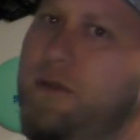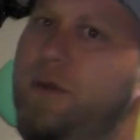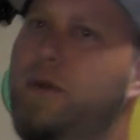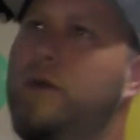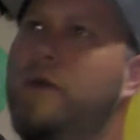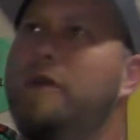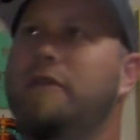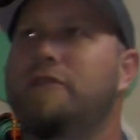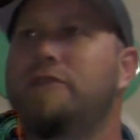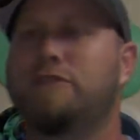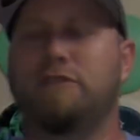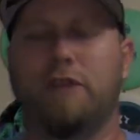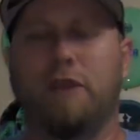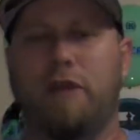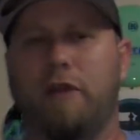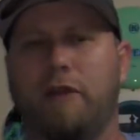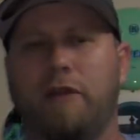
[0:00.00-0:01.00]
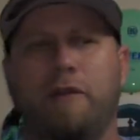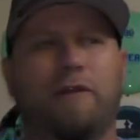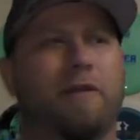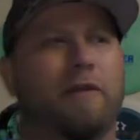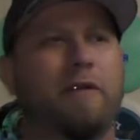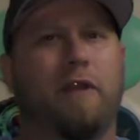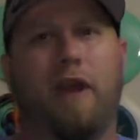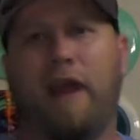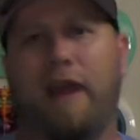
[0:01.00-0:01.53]
or Jarn,
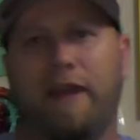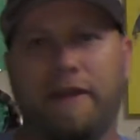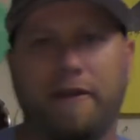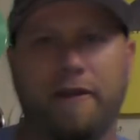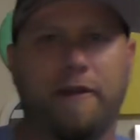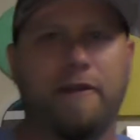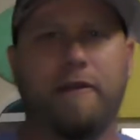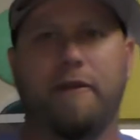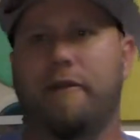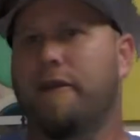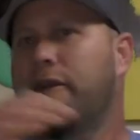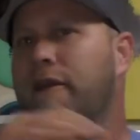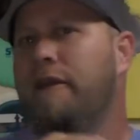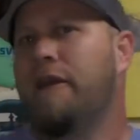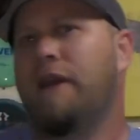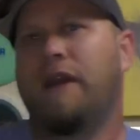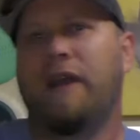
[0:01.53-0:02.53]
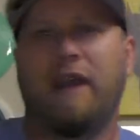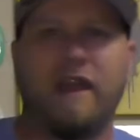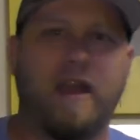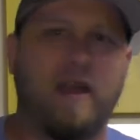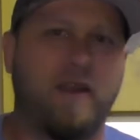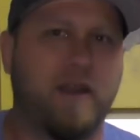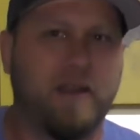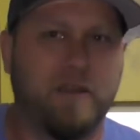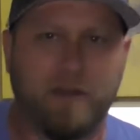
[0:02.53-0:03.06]
or Iron, or
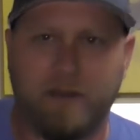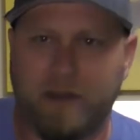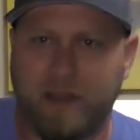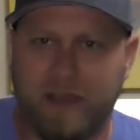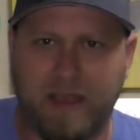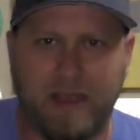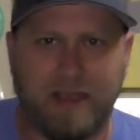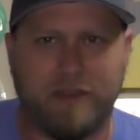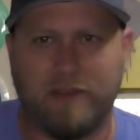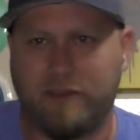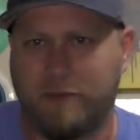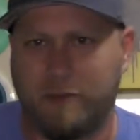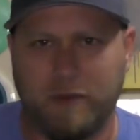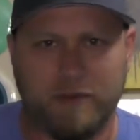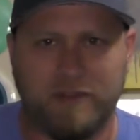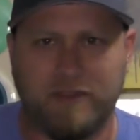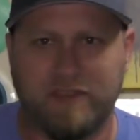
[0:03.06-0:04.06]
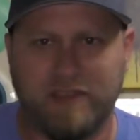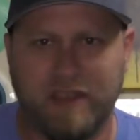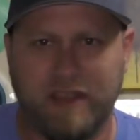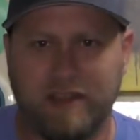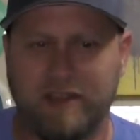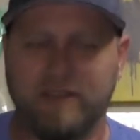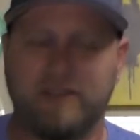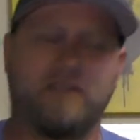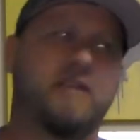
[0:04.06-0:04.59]
however the heck you're supposed to say
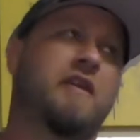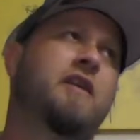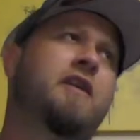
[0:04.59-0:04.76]
this.